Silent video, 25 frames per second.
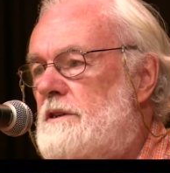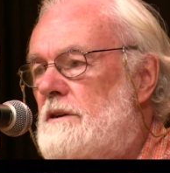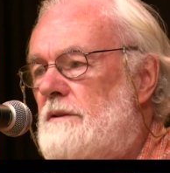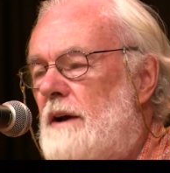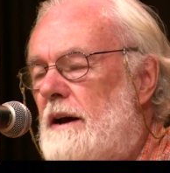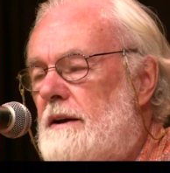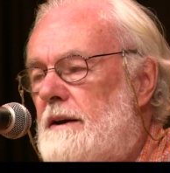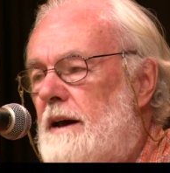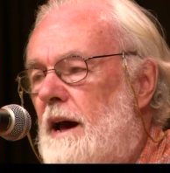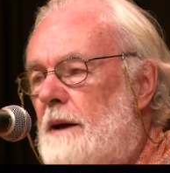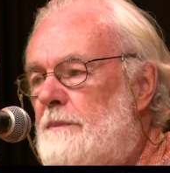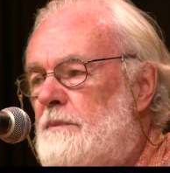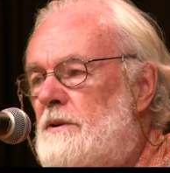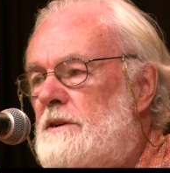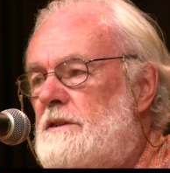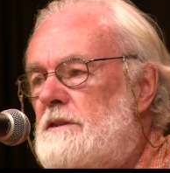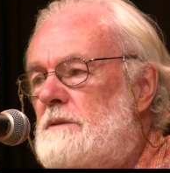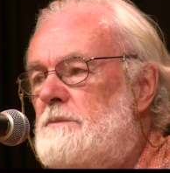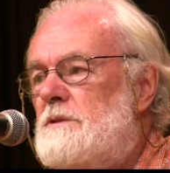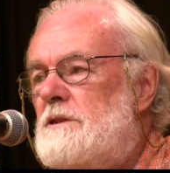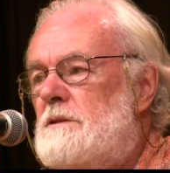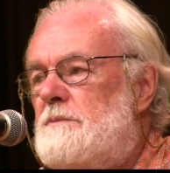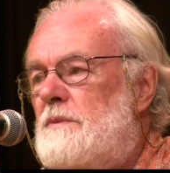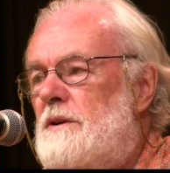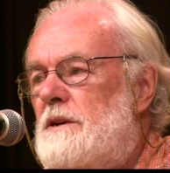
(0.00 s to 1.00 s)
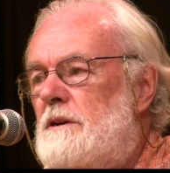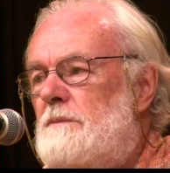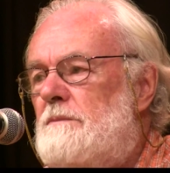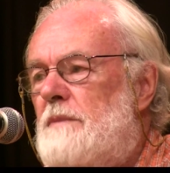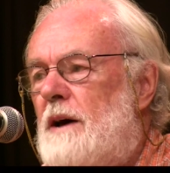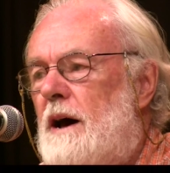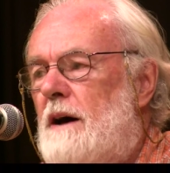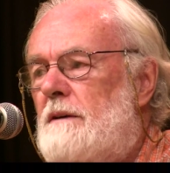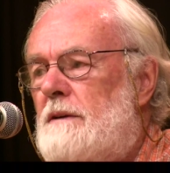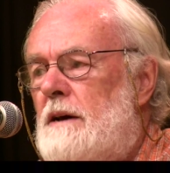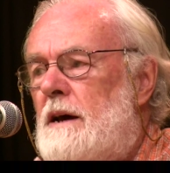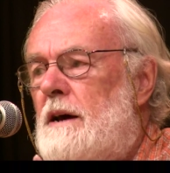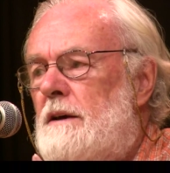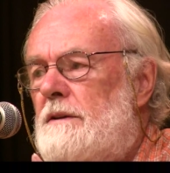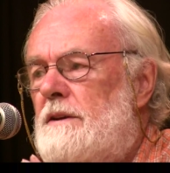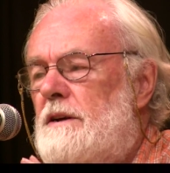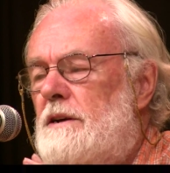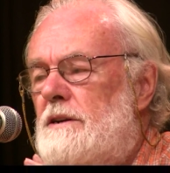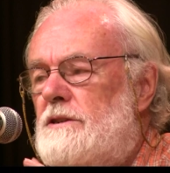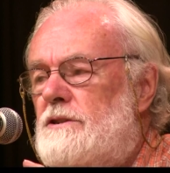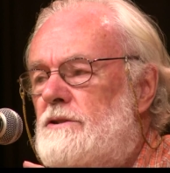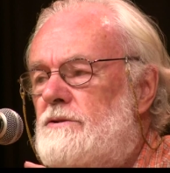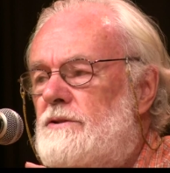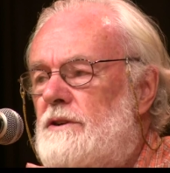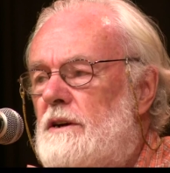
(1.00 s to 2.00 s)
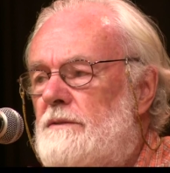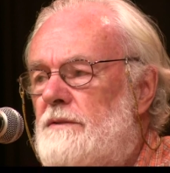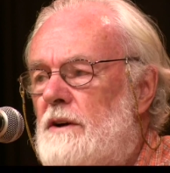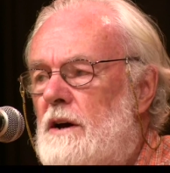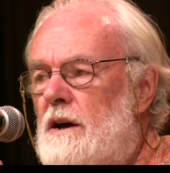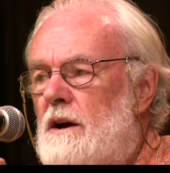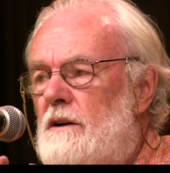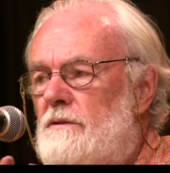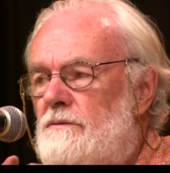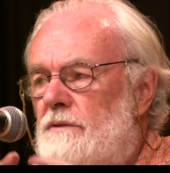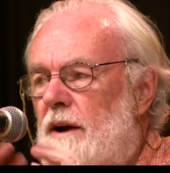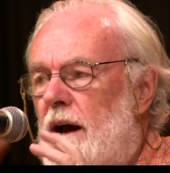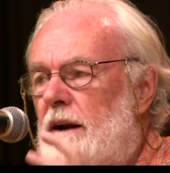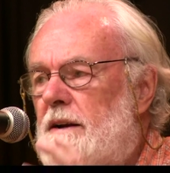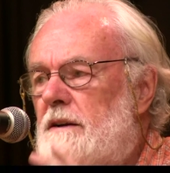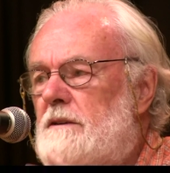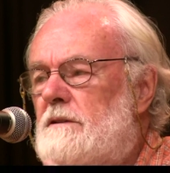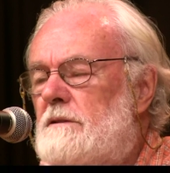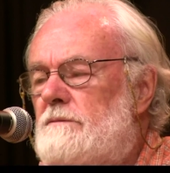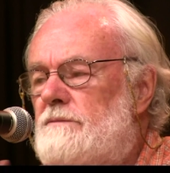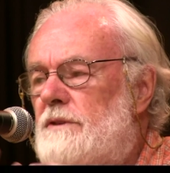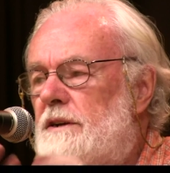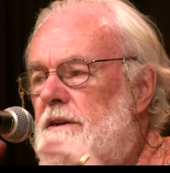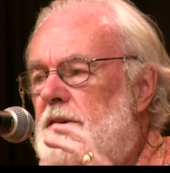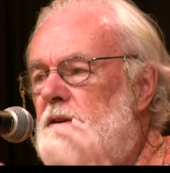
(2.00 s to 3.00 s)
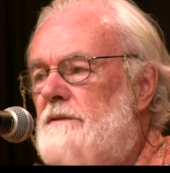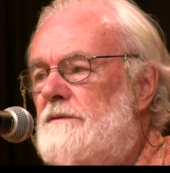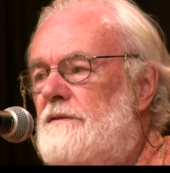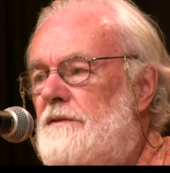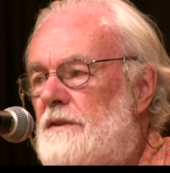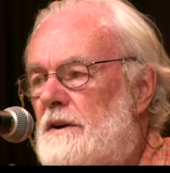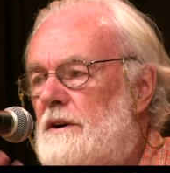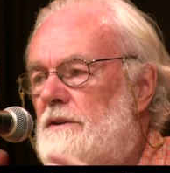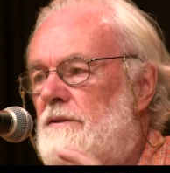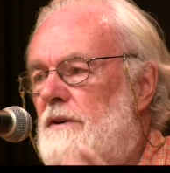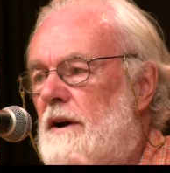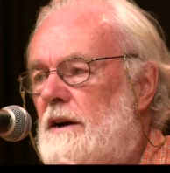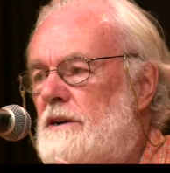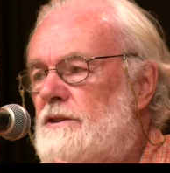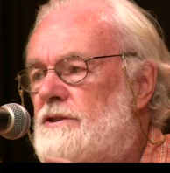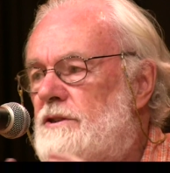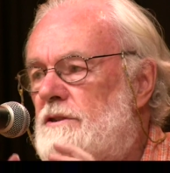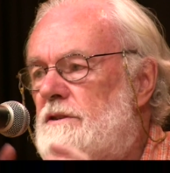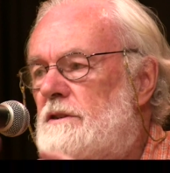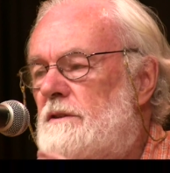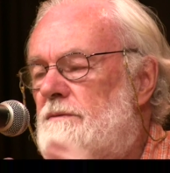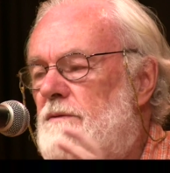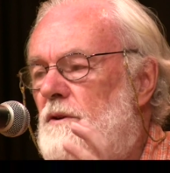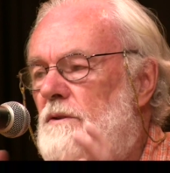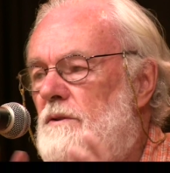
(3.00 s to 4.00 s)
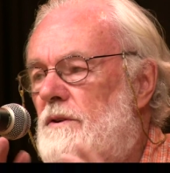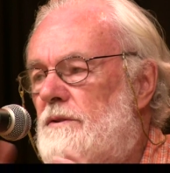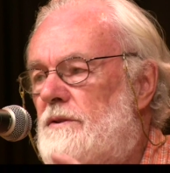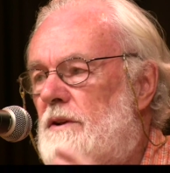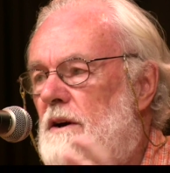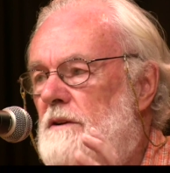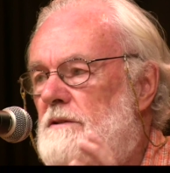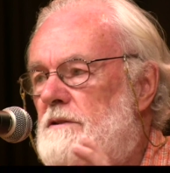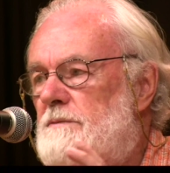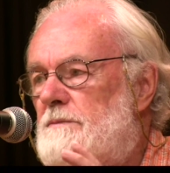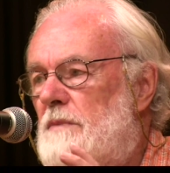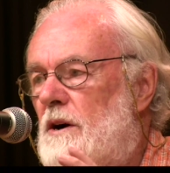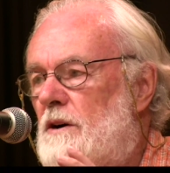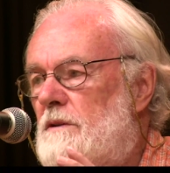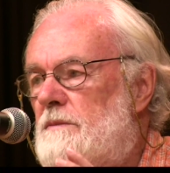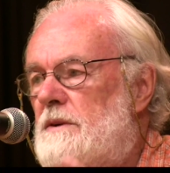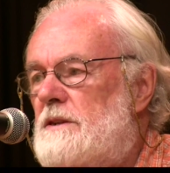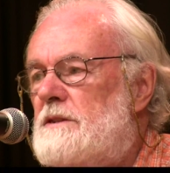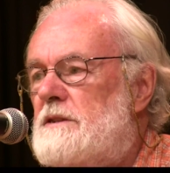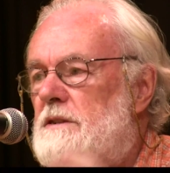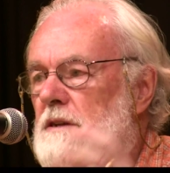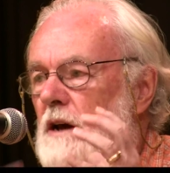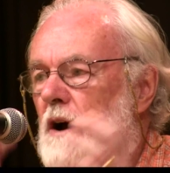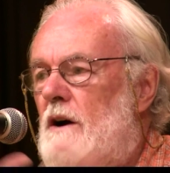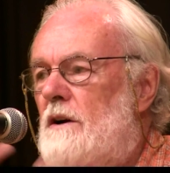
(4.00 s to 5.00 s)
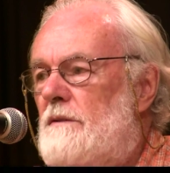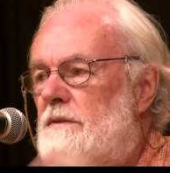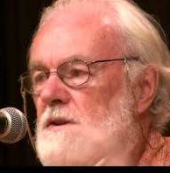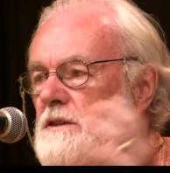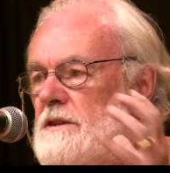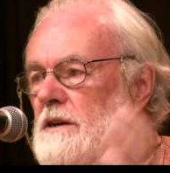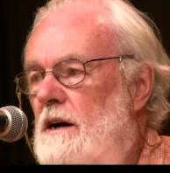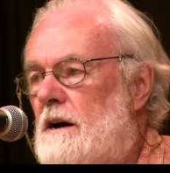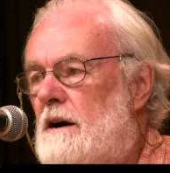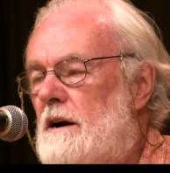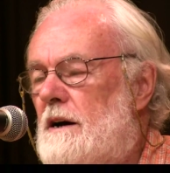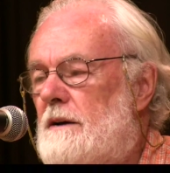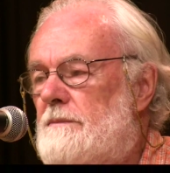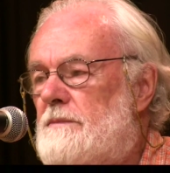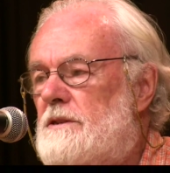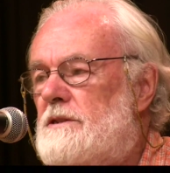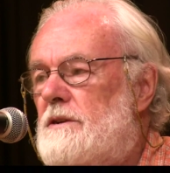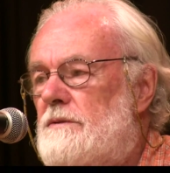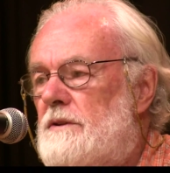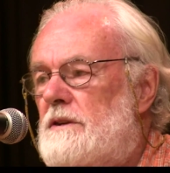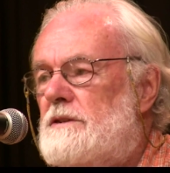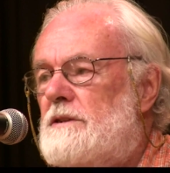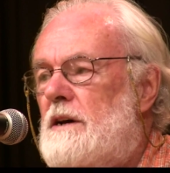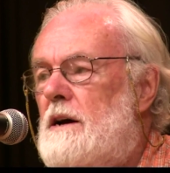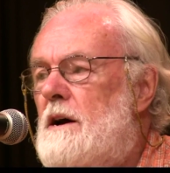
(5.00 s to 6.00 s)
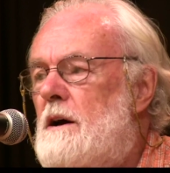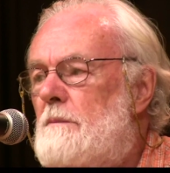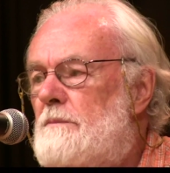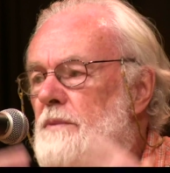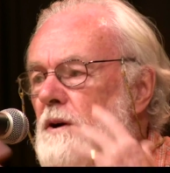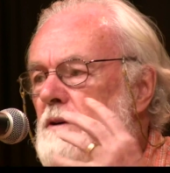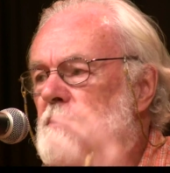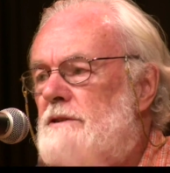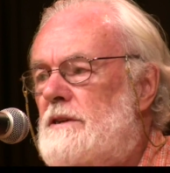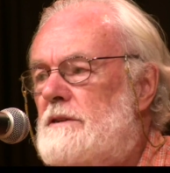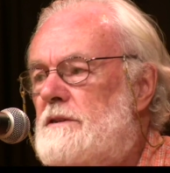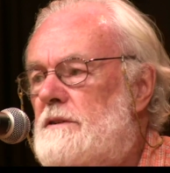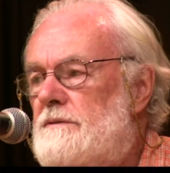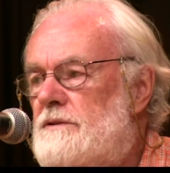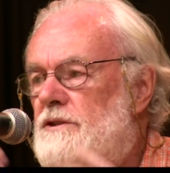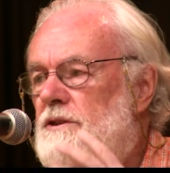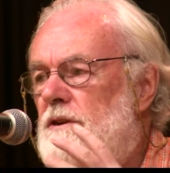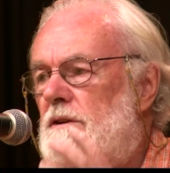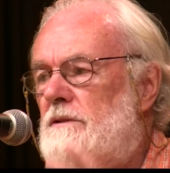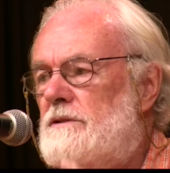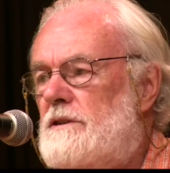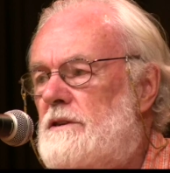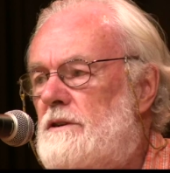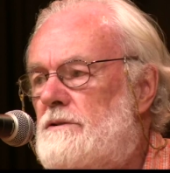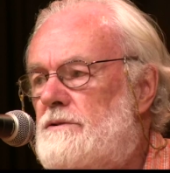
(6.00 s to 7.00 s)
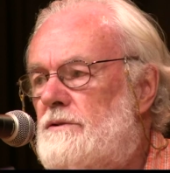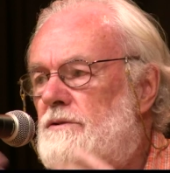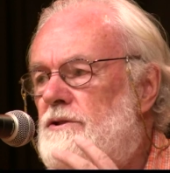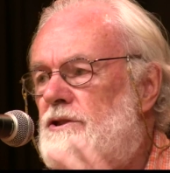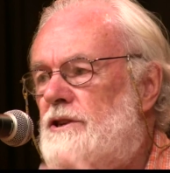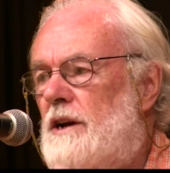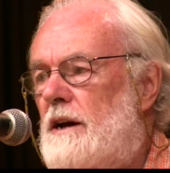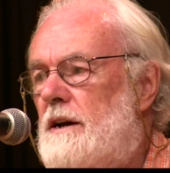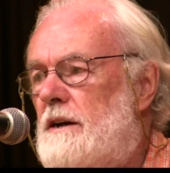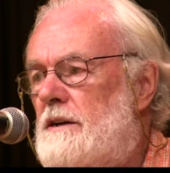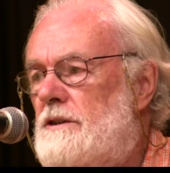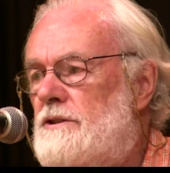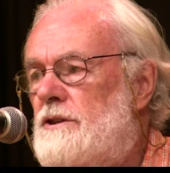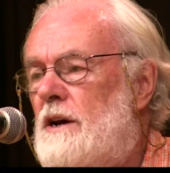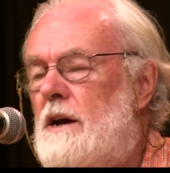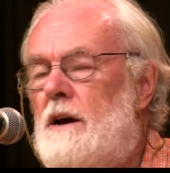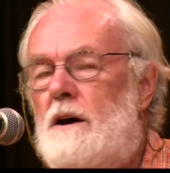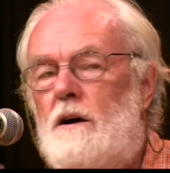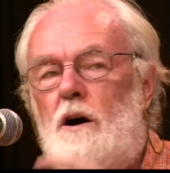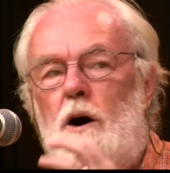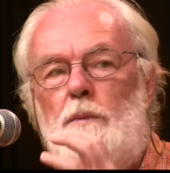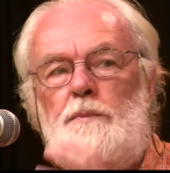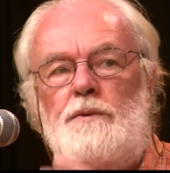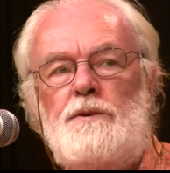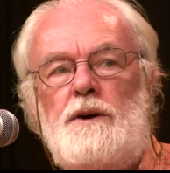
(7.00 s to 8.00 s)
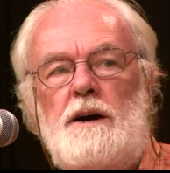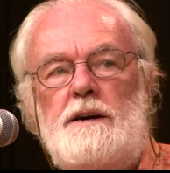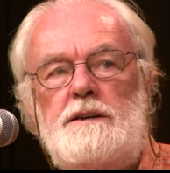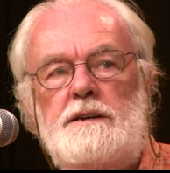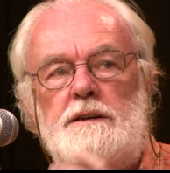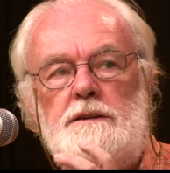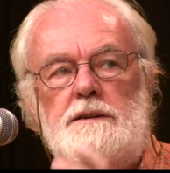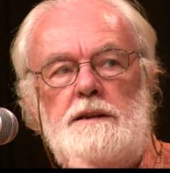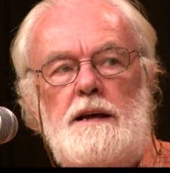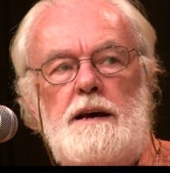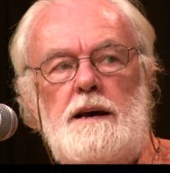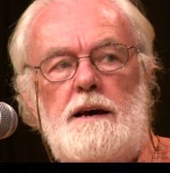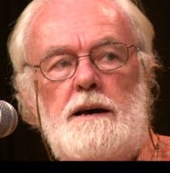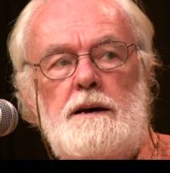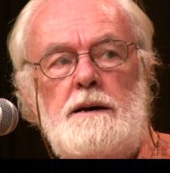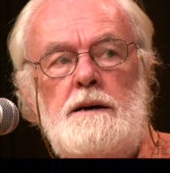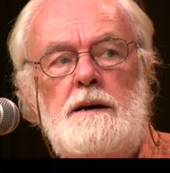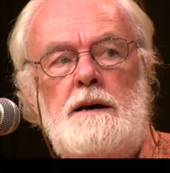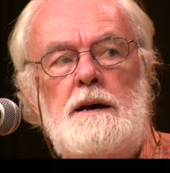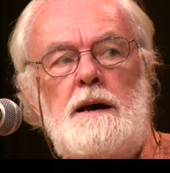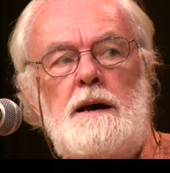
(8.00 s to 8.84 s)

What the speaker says: So capitalism has been about the history of radical reconfigurations of all of those moments over time. So there's a process of social change operating there.